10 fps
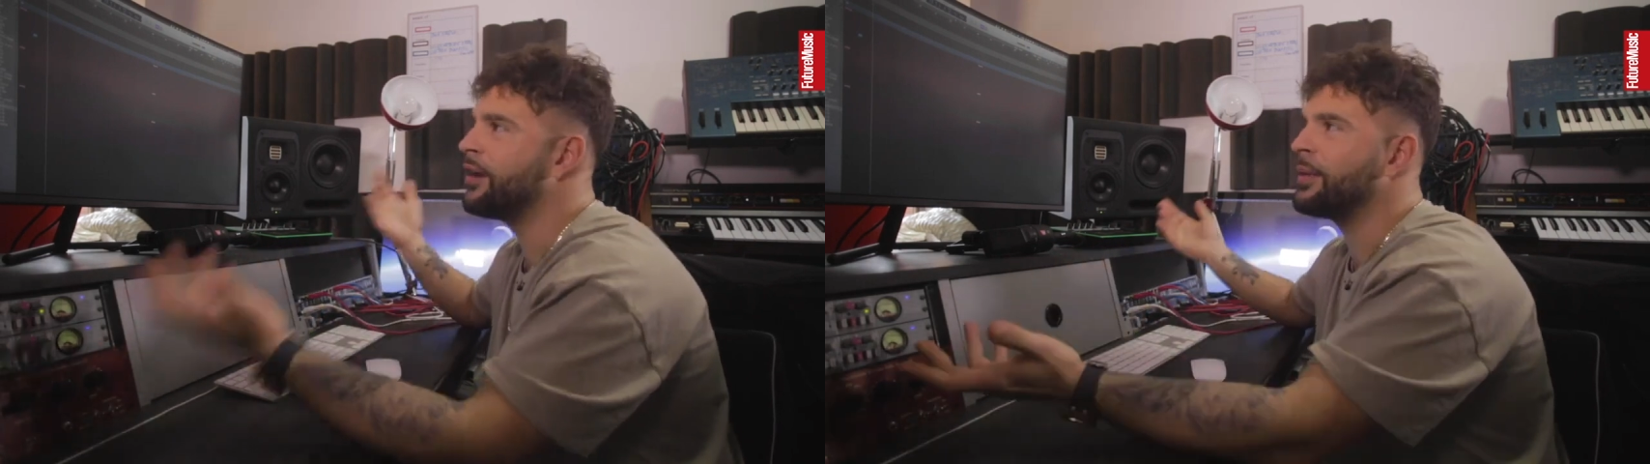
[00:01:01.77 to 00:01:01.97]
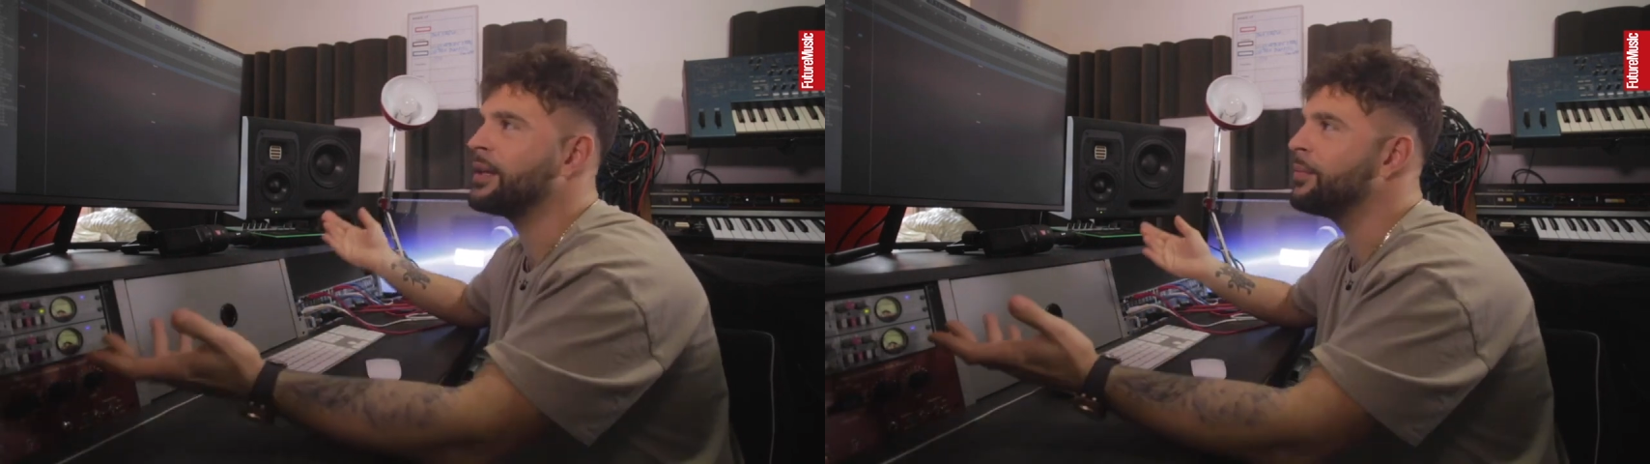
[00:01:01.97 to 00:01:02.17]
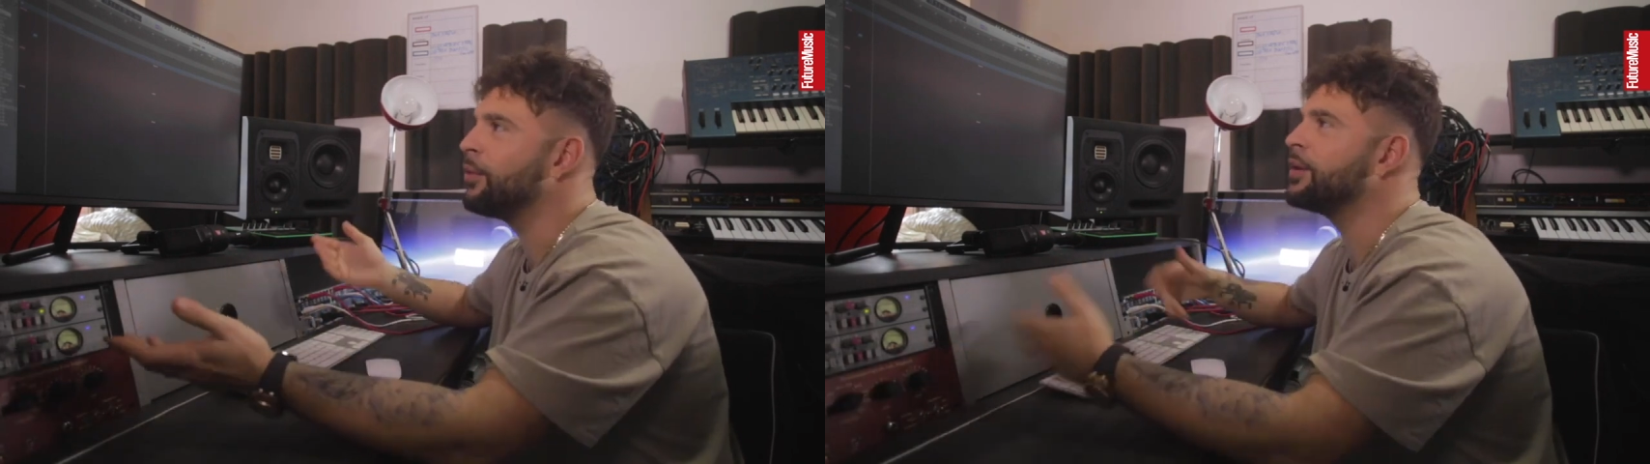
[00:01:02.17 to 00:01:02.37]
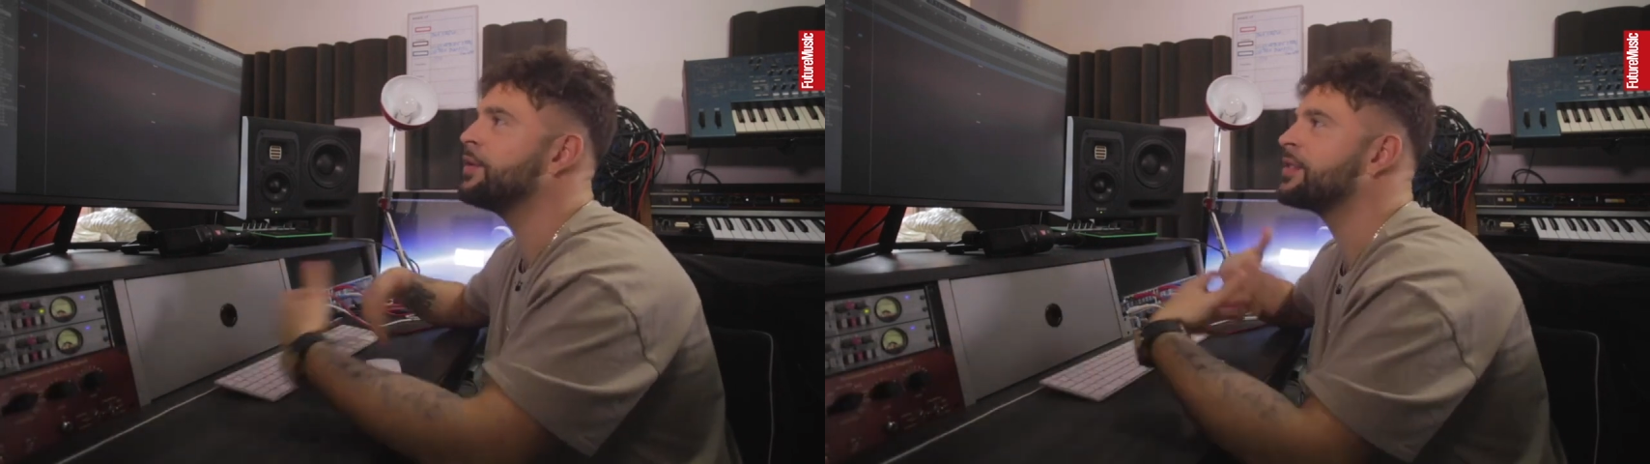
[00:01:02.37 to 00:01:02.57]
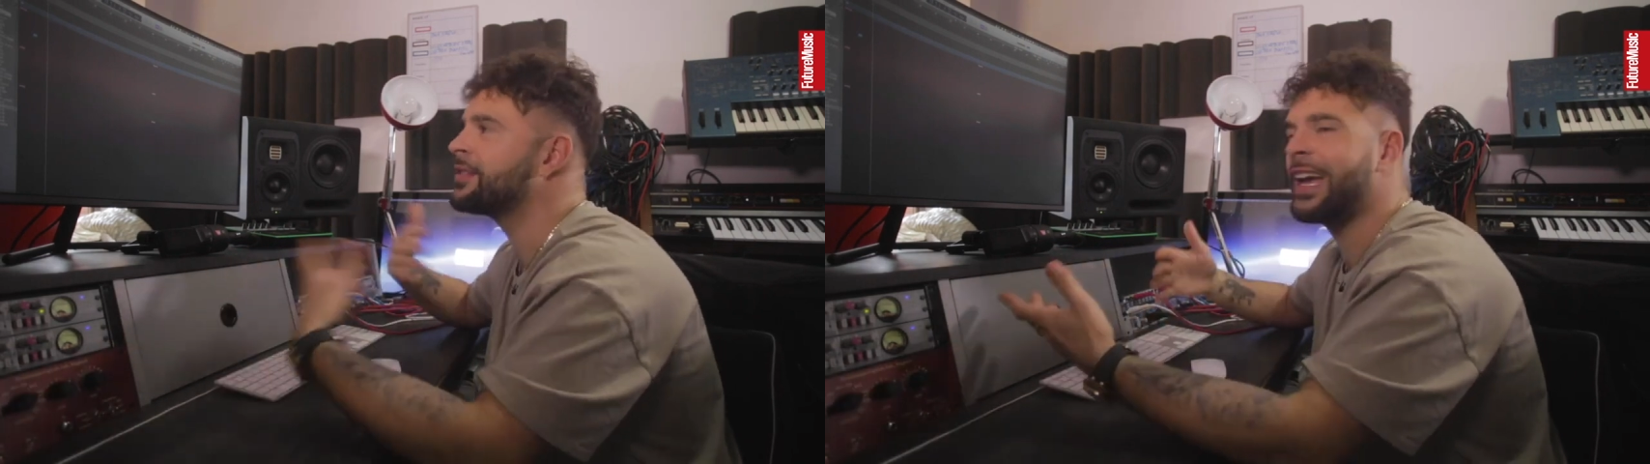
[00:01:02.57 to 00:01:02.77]
I mean, the more
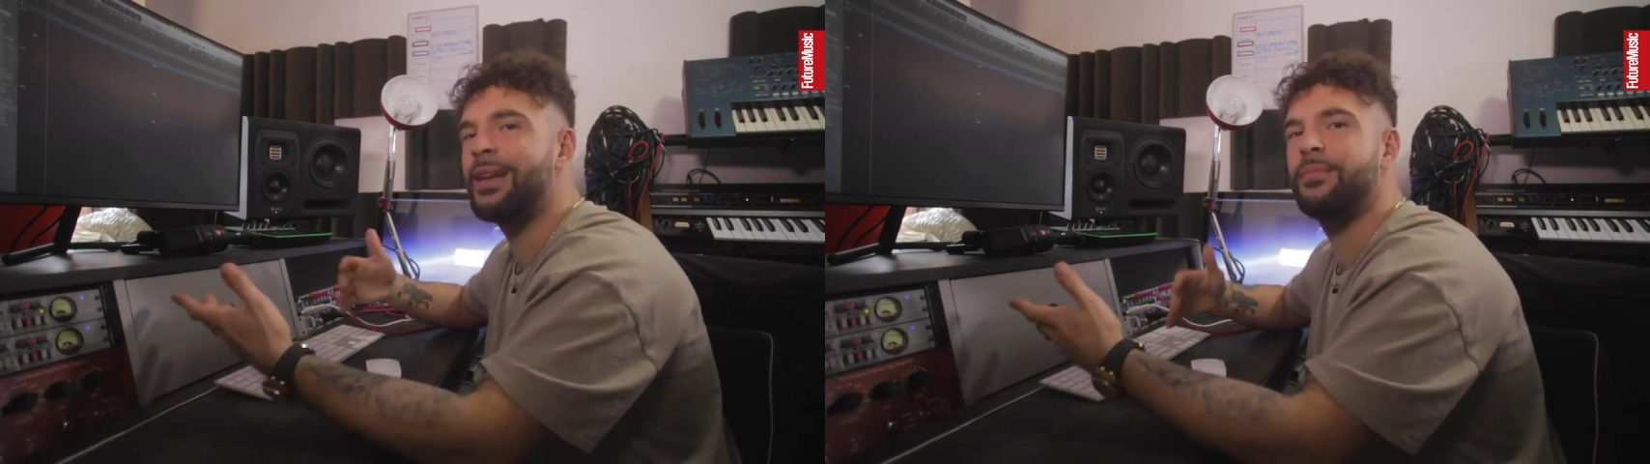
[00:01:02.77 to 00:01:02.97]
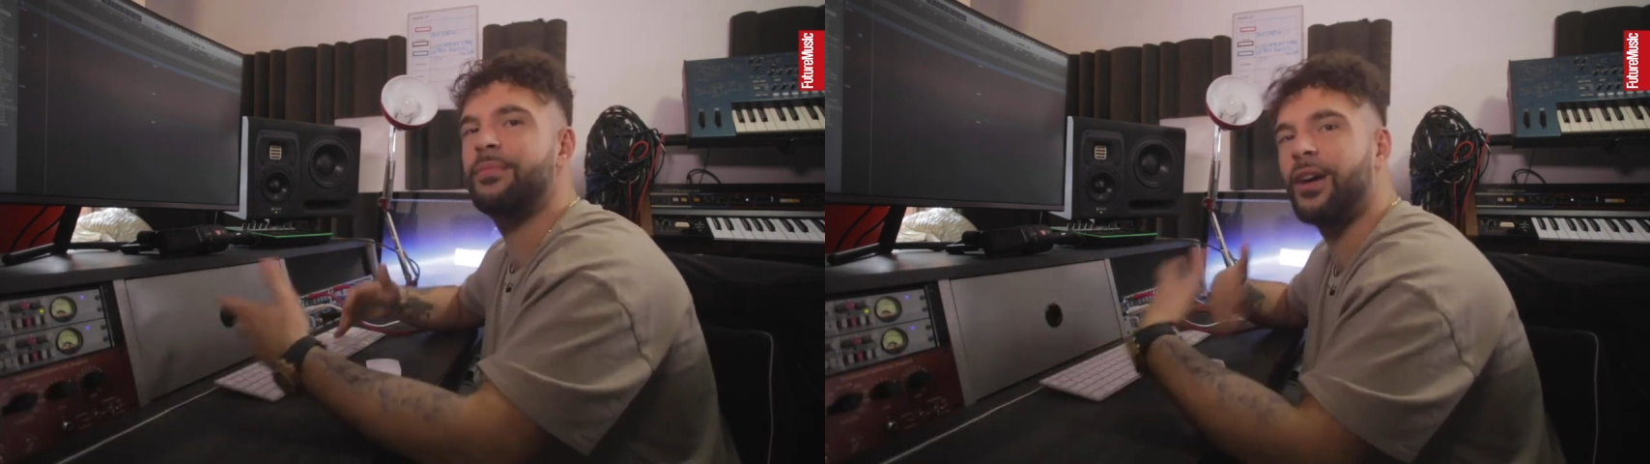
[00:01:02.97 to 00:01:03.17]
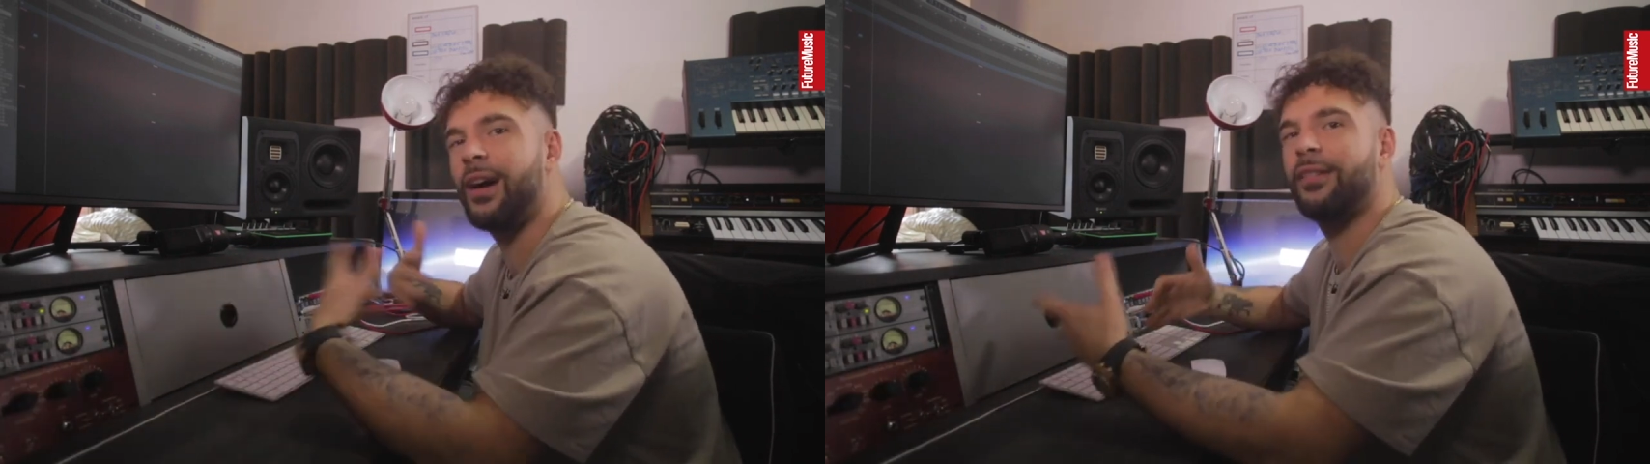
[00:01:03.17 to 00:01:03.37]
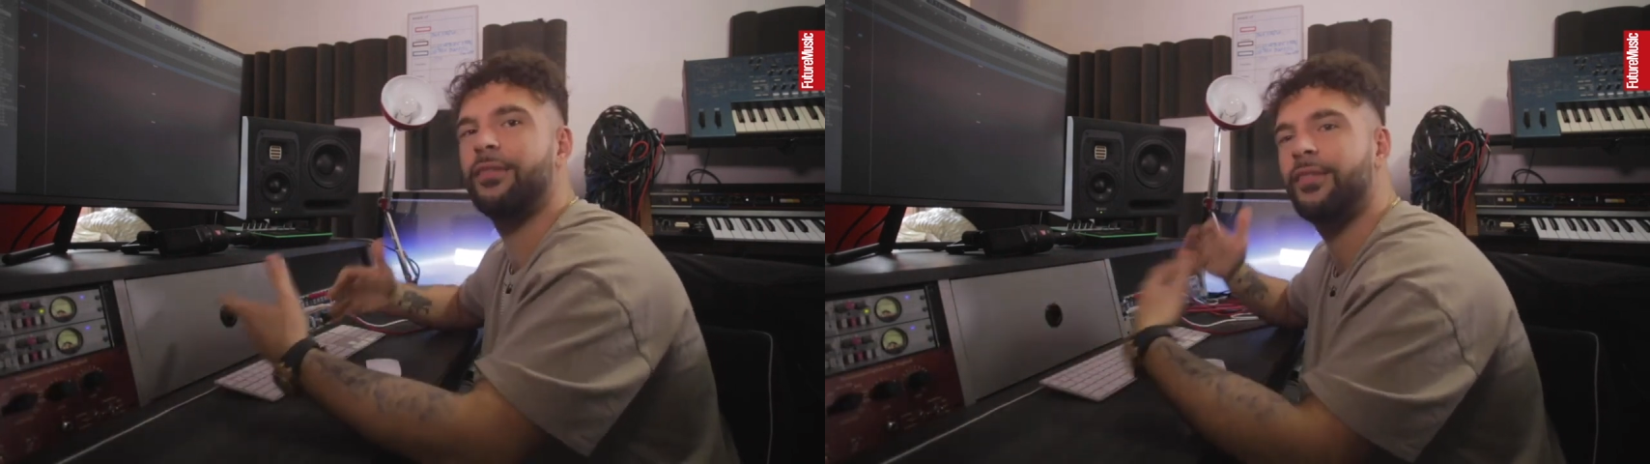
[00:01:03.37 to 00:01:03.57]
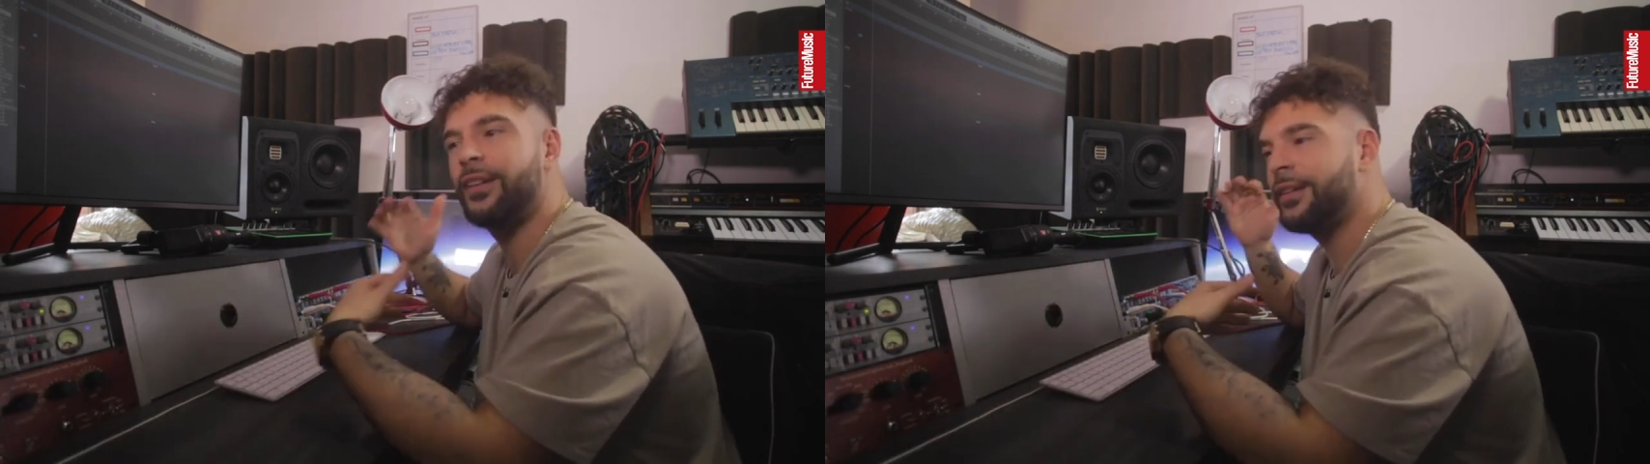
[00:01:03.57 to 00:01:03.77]
you use the same kind of